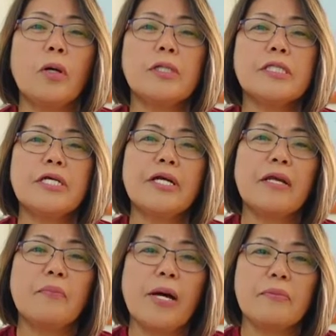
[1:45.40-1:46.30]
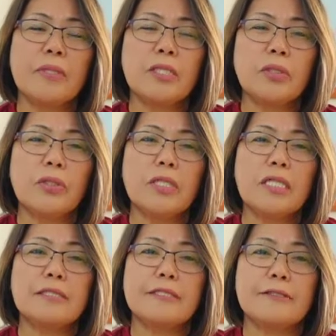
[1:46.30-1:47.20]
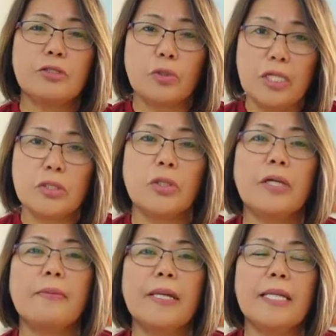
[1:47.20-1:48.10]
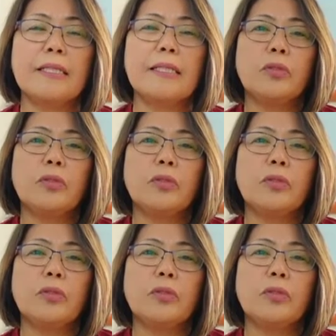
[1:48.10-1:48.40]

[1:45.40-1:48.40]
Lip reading: volunteering in badminton is during tournament,